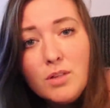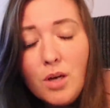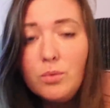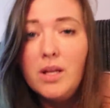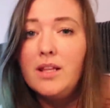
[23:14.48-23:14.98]

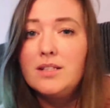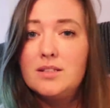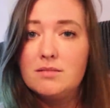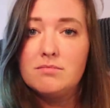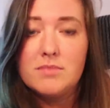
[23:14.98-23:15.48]
lonely this,
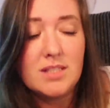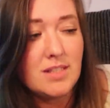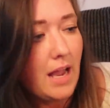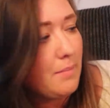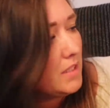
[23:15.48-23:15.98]
this
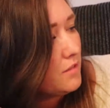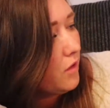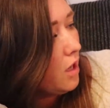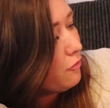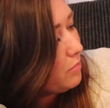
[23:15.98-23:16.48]
time is
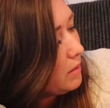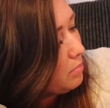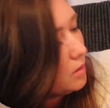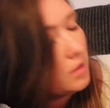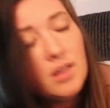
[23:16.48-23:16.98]
for a lot of
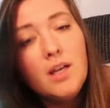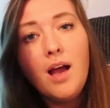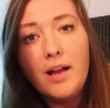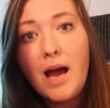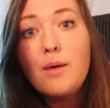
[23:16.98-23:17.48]
people
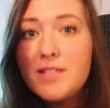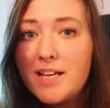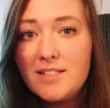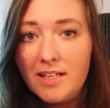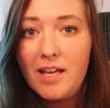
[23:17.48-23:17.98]
and how
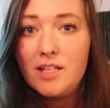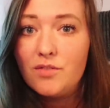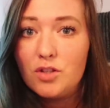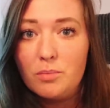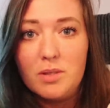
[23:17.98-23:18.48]
testing it
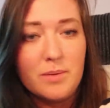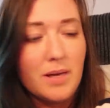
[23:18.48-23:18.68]
is for some as